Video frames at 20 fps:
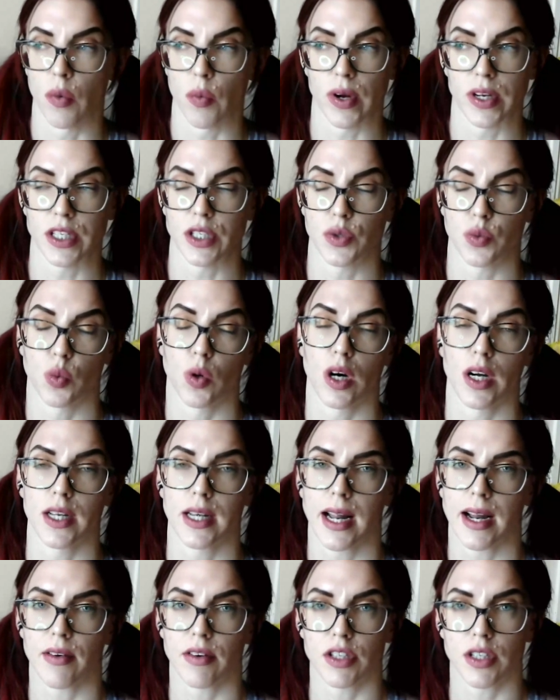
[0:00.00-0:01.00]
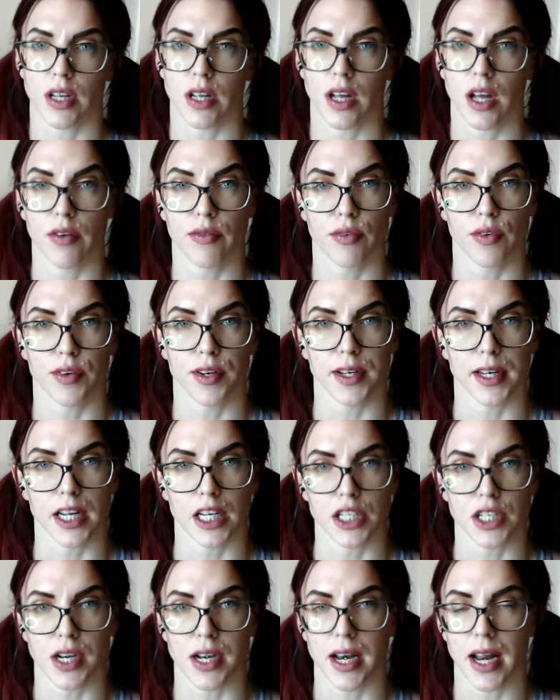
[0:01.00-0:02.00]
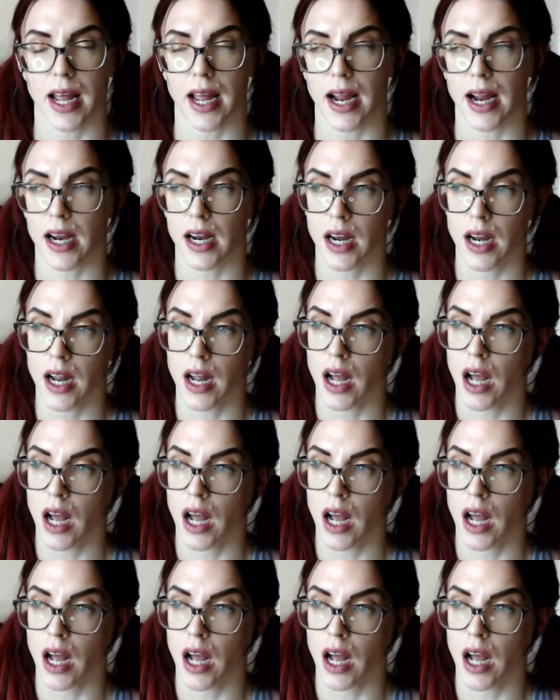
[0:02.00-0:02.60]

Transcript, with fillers: which is why there is a, a food addiction there.